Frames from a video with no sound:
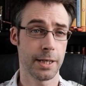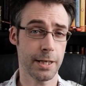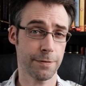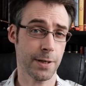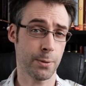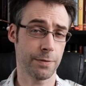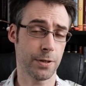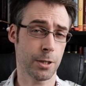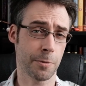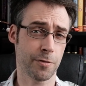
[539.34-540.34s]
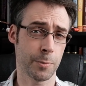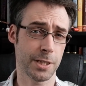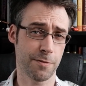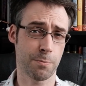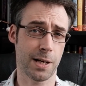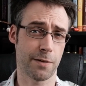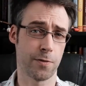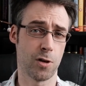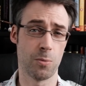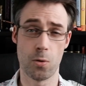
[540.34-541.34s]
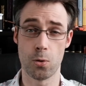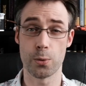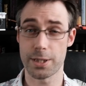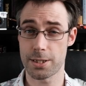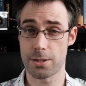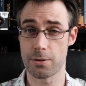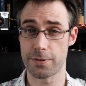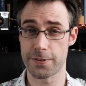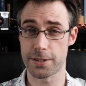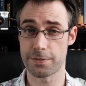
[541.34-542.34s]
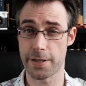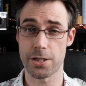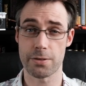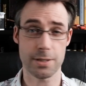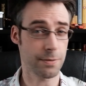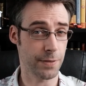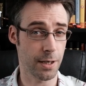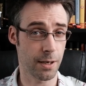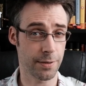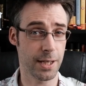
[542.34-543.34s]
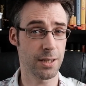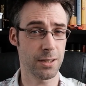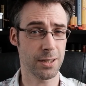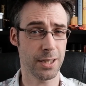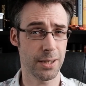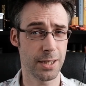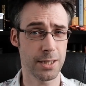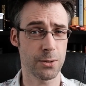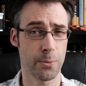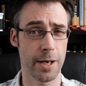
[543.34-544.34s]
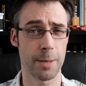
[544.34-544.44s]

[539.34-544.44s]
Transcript: If, however, you're coming from a different platform or this is your first venture into VR, then you're going to need to weigh